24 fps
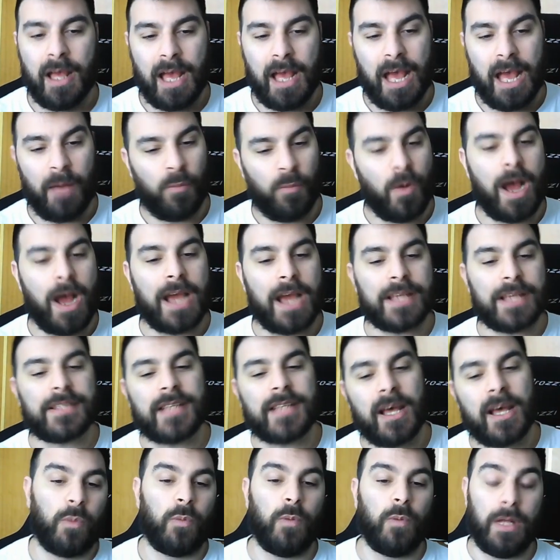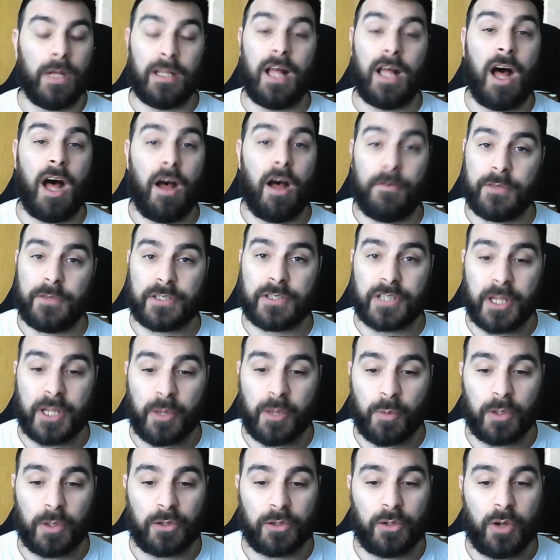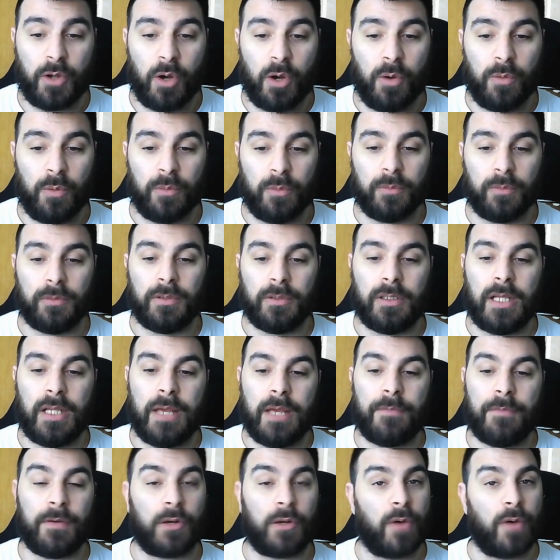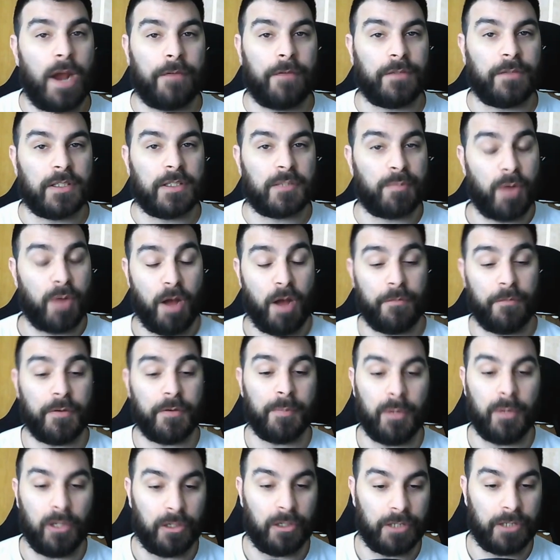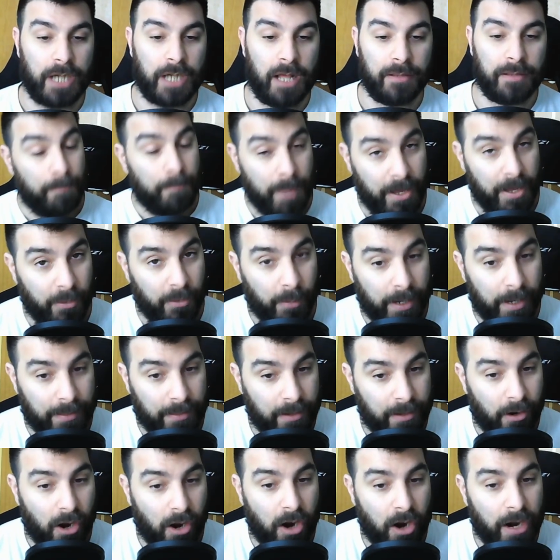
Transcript: And why is that? Well, obviously you want to know if a craft is profitable or not. By the way, there are